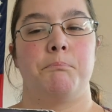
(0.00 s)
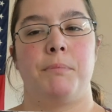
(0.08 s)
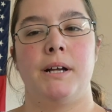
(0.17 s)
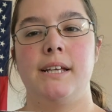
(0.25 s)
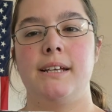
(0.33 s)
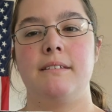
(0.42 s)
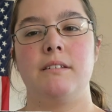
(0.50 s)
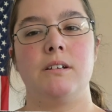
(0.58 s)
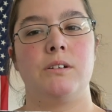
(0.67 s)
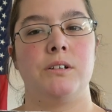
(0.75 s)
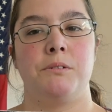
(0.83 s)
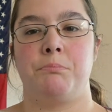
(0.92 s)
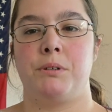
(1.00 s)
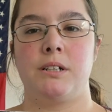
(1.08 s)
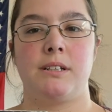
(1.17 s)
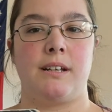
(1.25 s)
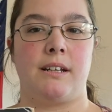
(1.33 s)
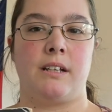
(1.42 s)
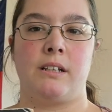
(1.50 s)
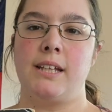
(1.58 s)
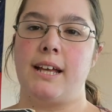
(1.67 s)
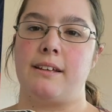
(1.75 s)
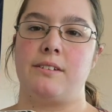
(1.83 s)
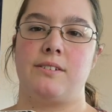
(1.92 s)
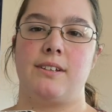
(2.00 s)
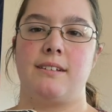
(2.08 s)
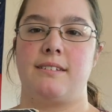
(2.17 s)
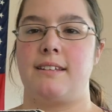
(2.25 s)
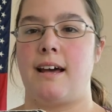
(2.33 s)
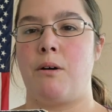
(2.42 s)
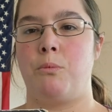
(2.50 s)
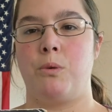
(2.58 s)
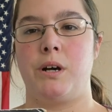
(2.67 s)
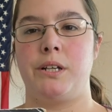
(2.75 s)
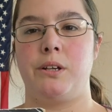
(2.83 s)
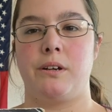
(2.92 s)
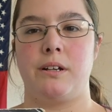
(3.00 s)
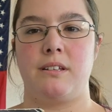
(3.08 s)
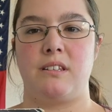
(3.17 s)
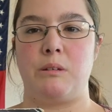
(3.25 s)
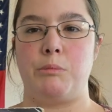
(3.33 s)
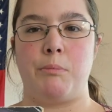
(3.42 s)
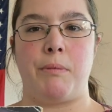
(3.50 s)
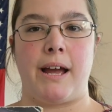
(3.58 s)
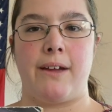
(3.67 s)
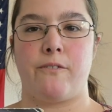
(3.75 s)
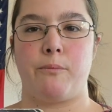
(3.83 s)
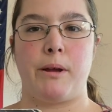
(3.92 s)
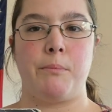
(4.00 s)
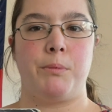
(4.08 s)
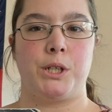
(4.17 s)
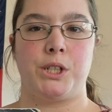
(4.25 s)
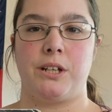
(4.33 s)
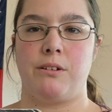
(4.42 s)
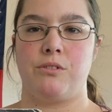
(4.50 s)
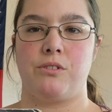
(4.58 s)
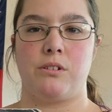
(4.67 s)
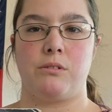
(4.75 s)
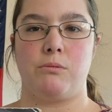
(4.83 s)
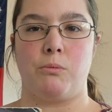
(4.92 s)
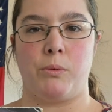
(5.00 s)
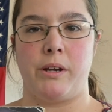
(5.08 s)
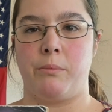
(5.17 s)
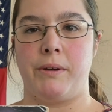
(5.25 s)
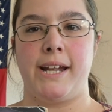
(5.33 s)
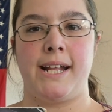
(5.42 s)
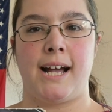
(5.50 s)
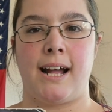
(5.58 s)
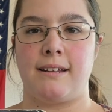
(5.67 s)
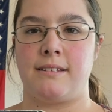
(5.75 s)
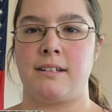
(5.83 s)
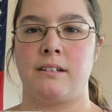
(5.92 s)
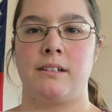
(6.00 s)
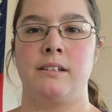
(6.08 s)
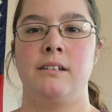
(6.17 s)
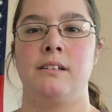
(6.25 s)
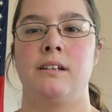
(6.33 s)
But it's a good book nonetheless. It's not one you're going to see me buy from my bookshelves and reread constantly.